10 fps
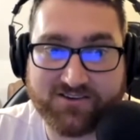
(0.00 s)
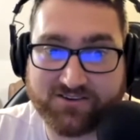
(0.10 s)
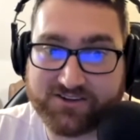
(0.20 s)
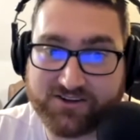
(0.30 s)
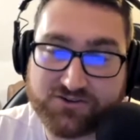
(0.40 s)

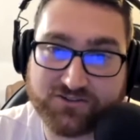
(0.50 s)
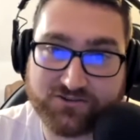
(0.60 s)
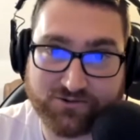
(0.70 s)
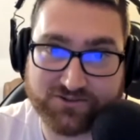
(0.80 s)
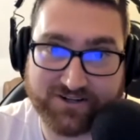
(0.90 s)
the Ocean
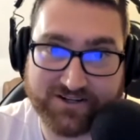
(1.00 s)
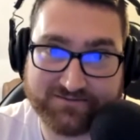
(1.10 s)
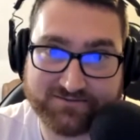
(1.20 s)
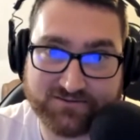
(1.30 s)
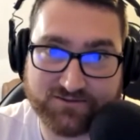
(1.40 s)
Course, right?
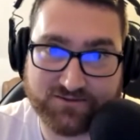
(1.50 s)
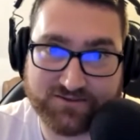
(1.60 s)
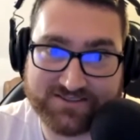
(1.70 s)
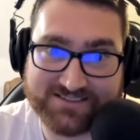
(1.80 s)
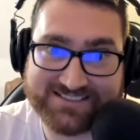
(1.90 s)

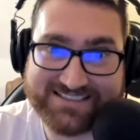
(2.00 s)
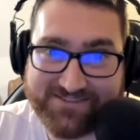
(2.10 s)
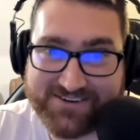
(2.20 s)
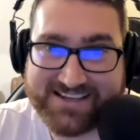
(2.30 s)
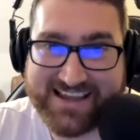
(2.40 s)

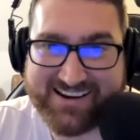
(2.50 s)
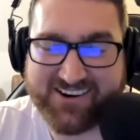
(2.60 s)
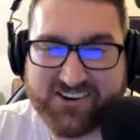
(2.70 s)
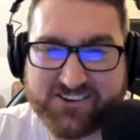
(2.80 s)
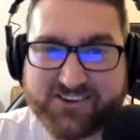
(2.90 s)

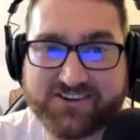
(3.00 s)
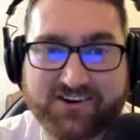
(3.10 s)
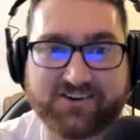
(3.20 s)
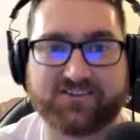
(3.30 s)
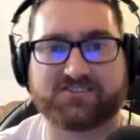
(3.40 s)
7,800
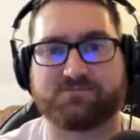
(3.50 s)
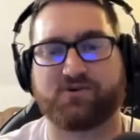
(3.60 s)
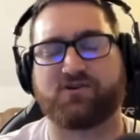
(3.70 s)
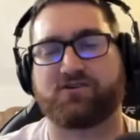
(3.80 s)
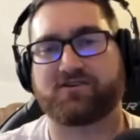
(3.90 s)
yards,
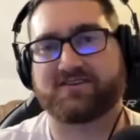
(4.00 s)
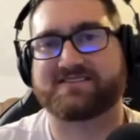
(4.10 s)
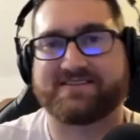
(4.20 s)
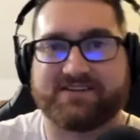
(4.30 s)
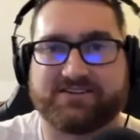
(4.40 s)
par
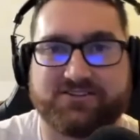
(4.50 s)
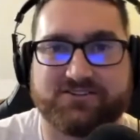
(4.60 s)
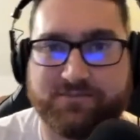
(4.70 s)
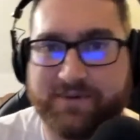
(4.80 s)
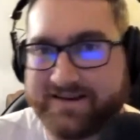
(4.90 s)

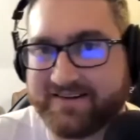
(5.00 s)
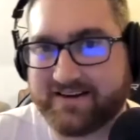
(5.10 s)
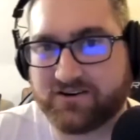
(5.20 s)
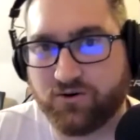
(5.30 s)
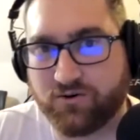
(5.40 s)
72, a Pat Dye
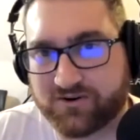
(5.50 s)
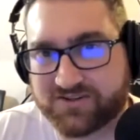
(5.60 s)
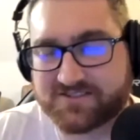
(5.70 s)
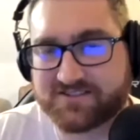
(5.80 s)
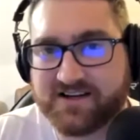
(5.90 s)

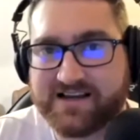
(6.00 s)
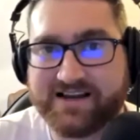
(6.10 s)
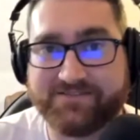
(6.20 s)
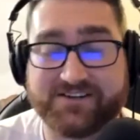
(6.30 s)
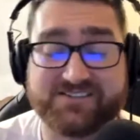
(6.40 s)
course.
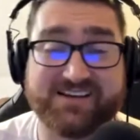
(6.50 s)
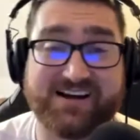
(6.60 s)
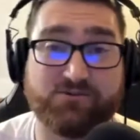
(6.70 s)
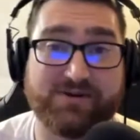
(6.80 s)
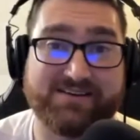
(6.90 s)
If it's
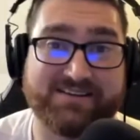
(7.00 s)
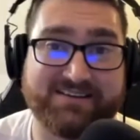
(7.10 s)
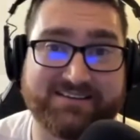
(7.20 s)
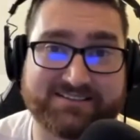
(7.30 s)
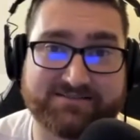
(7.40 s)
not
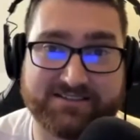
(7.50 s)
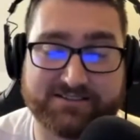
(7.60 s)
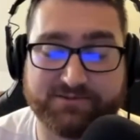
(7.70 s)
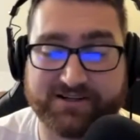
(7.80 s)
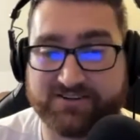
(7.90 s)
windy, these
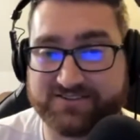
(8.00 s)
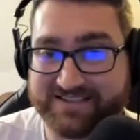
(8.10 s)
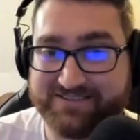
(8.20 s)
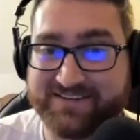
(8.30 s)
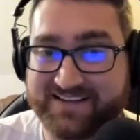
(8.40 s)
players,
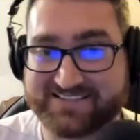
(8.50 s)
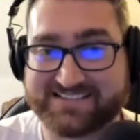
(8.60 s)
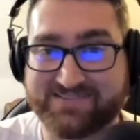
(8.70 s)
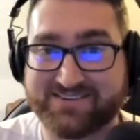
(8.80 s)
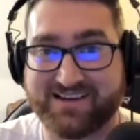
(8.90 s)
even at
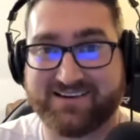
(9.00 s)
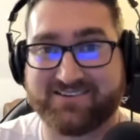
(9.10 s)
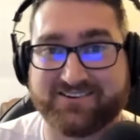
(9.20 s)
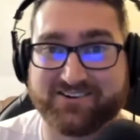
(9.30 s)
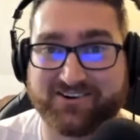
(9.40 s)

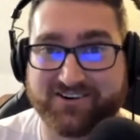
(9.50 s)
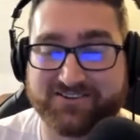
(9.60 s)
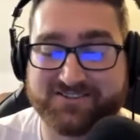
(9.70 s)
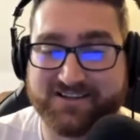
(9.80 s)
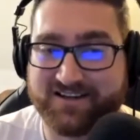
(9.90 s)
7,800
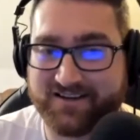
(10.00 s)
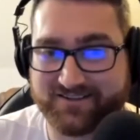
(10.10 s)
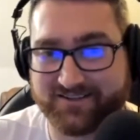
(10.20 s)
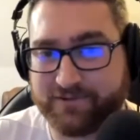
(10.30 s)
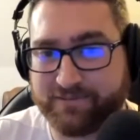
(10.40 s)
yards, is
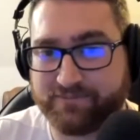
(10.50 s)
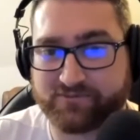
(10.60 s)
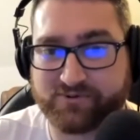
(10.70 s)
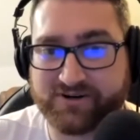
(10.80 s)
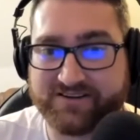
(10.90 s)
going to be
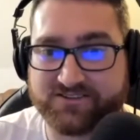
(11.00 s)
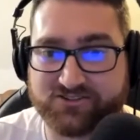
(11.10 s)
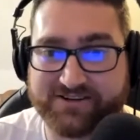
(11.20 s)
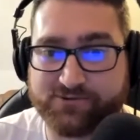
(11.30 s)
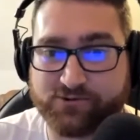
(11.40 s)
pretty
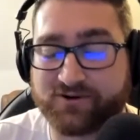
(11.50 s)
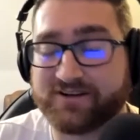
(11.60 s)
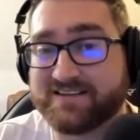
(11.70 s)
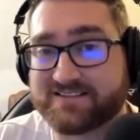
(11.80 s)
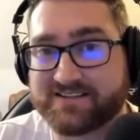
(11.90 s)
straightforward and
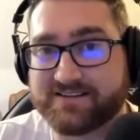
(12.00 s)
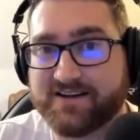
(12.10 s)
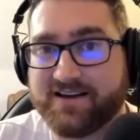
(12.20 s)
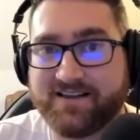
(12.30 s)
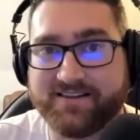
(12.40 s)
easy,
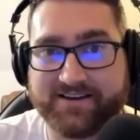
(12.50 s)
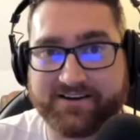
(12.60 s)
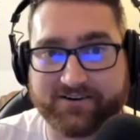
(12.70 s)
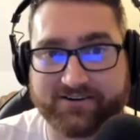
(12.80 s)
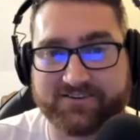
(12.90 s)
and they
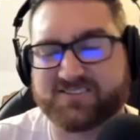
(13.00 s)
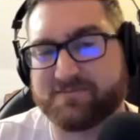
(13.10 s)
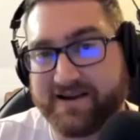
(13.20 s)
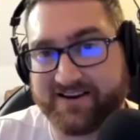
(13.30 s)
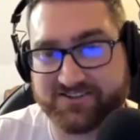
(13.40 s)
are going to
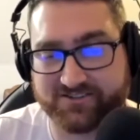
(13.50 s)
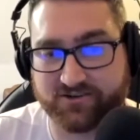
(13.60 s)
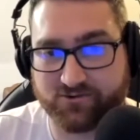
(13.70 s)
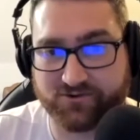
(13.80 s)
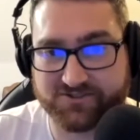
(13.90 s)
smash the
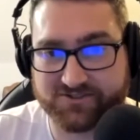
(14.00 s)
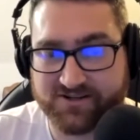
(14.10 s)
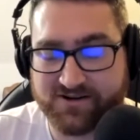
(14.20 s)
course.